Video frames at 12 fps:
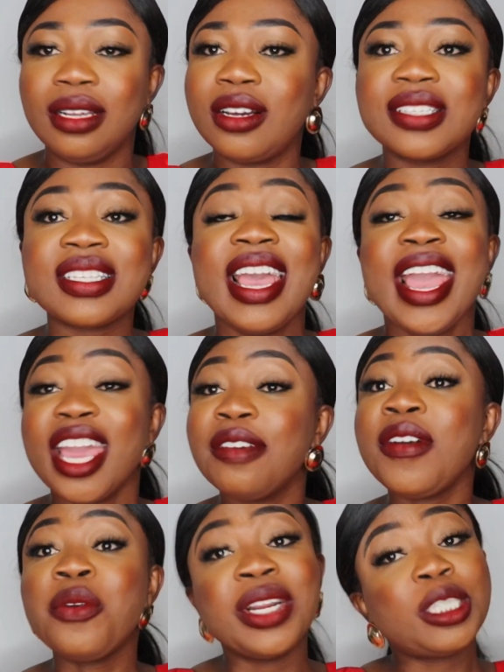Because if
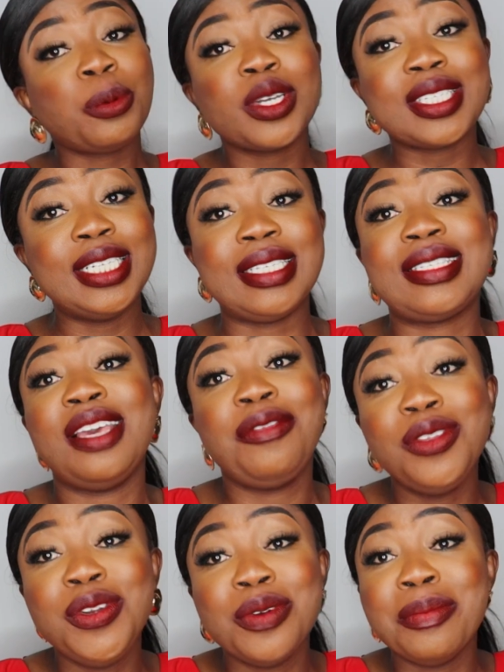a rich person is
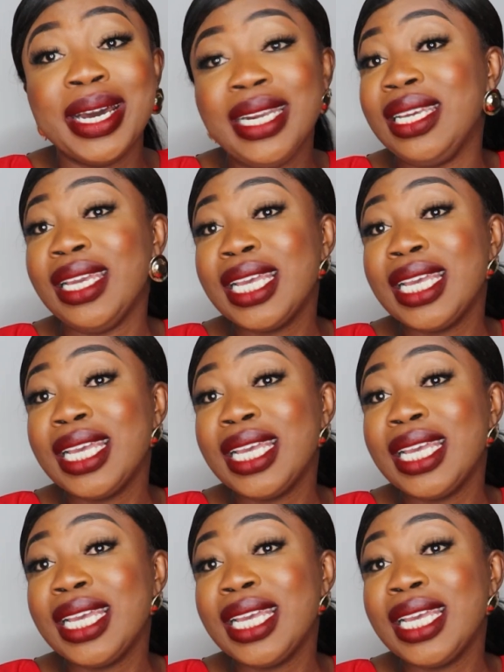giving you money,